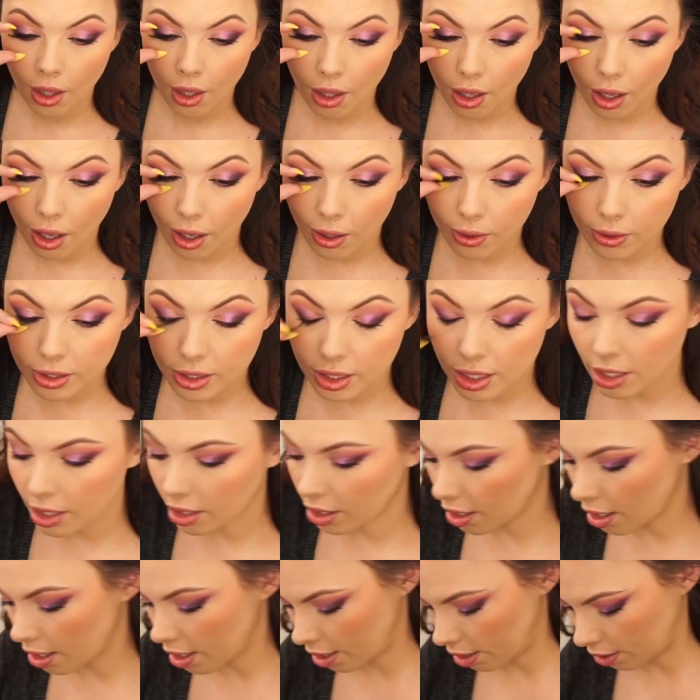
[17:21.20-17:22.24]
I'm just gonna
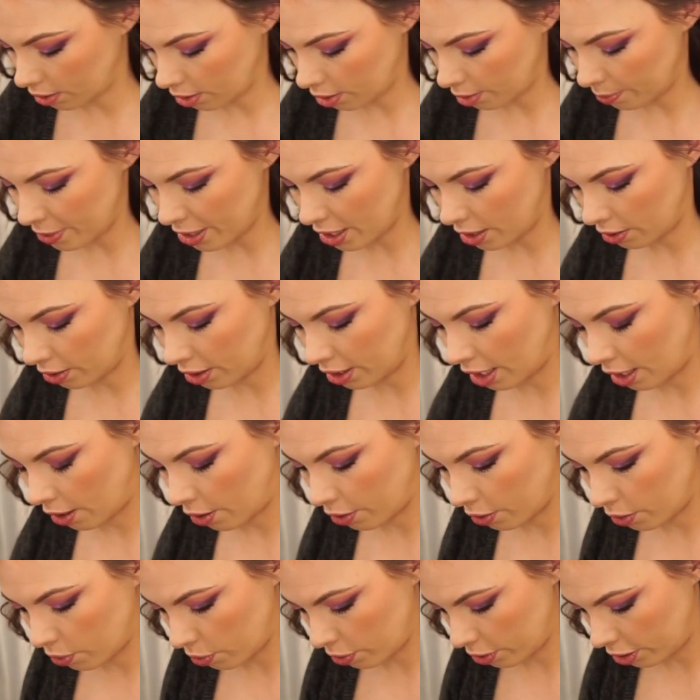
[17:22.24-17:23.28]
cut a little bit on the
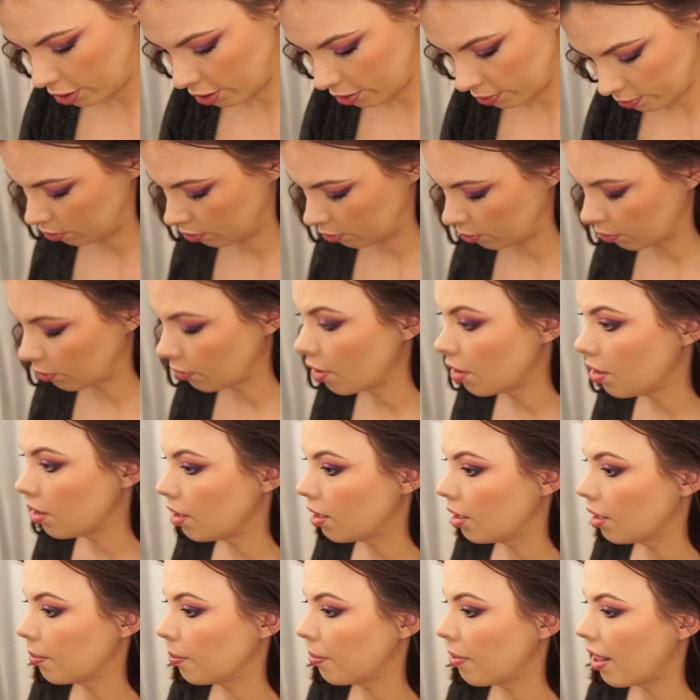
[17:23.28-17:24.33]
outer corner and
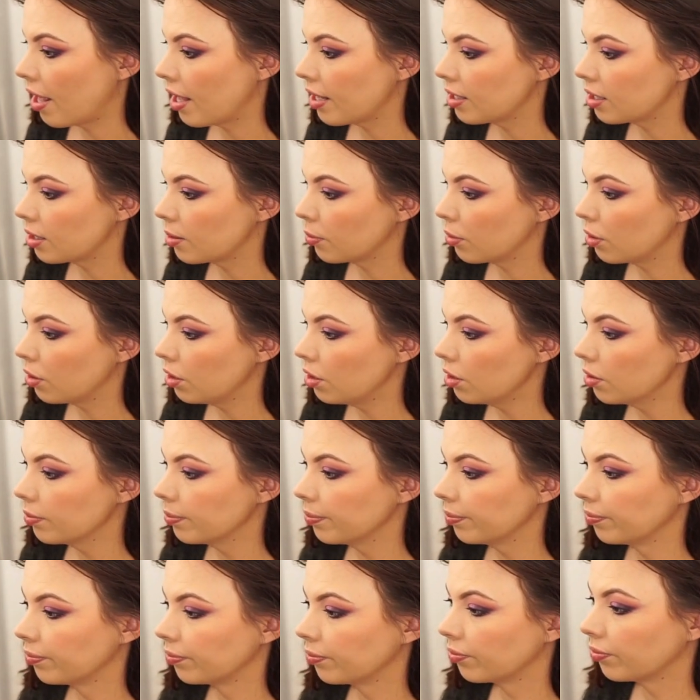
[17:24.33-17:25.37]
then apply some glue.
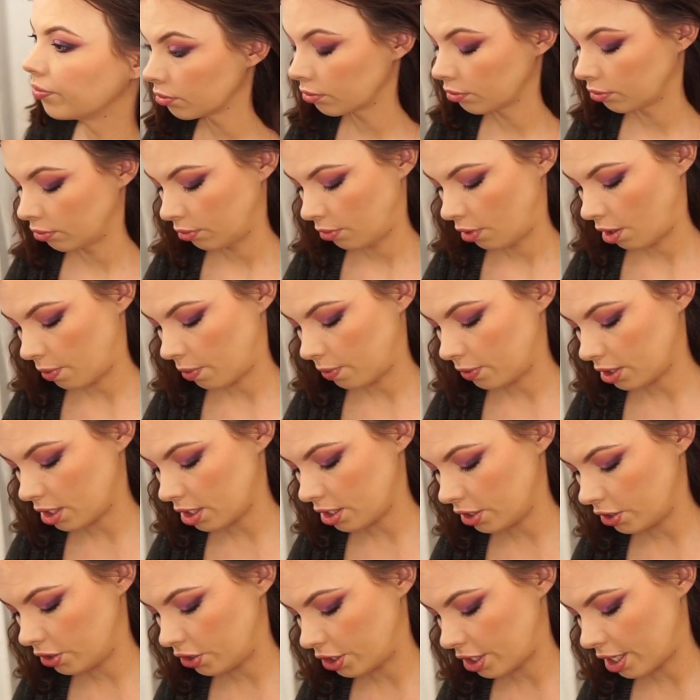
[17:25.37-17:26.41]
I'm just
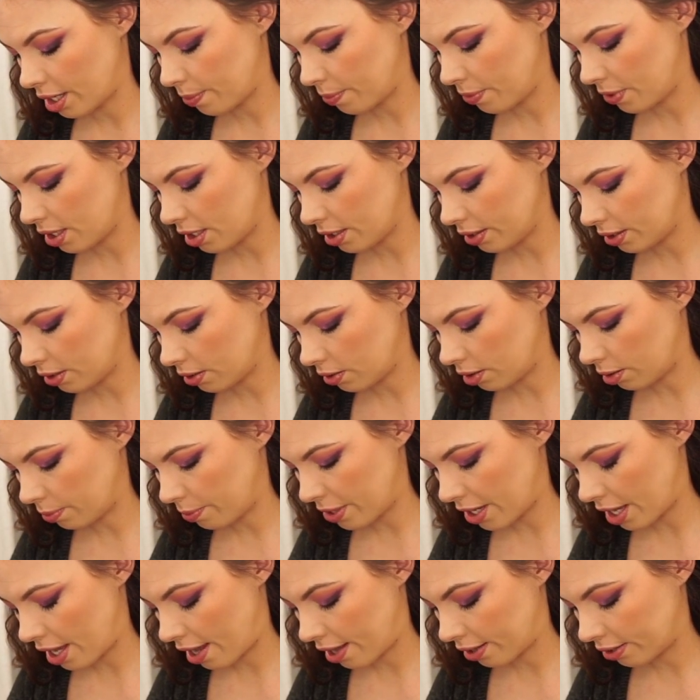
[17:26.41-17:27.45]
gonna shape these a little
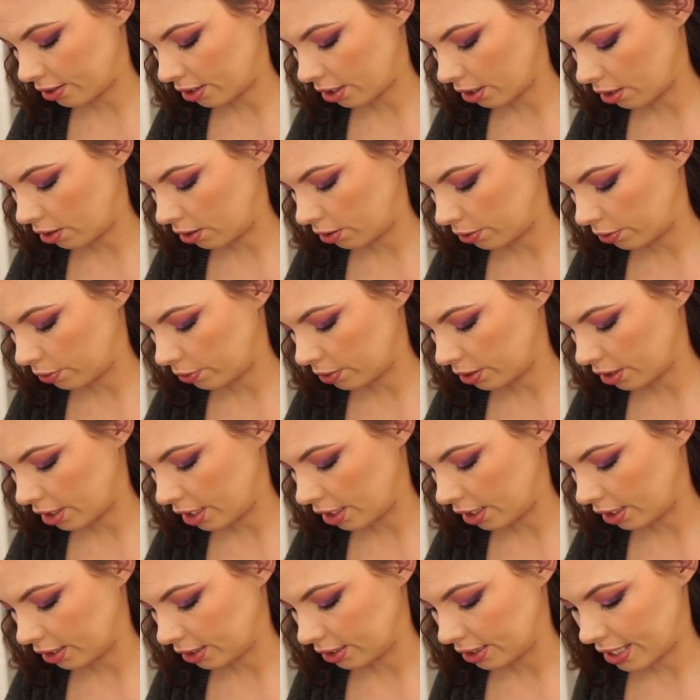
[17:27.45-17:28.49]
bit as the glue's
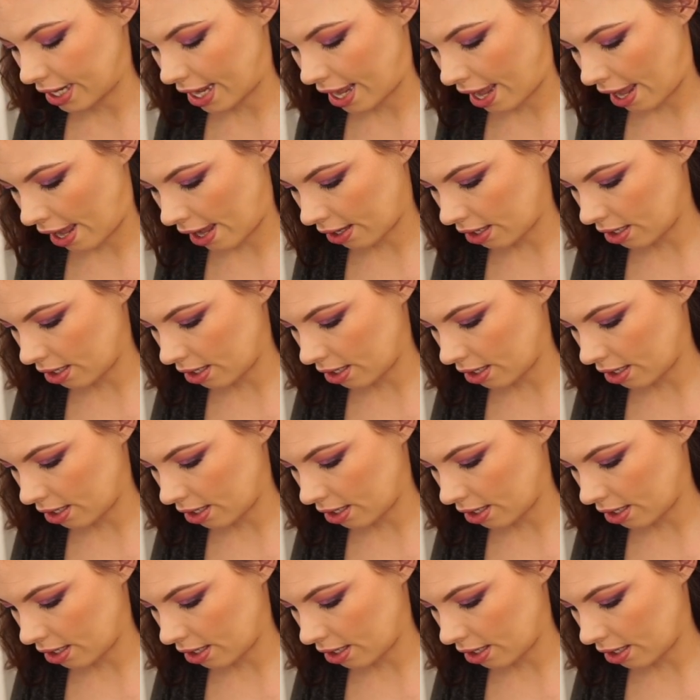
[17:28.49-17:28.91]
getting tacky.